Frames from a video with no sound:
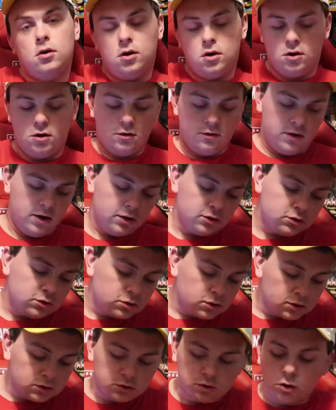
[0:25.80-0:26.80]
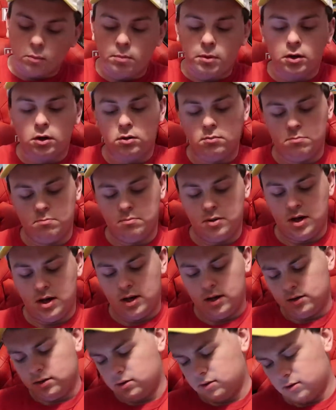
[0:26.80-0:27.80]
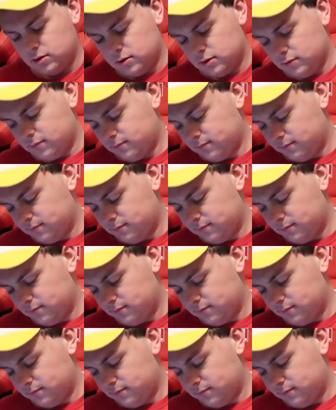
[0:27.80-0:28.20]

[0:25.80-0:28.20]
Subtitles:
Alright, so let's open our box.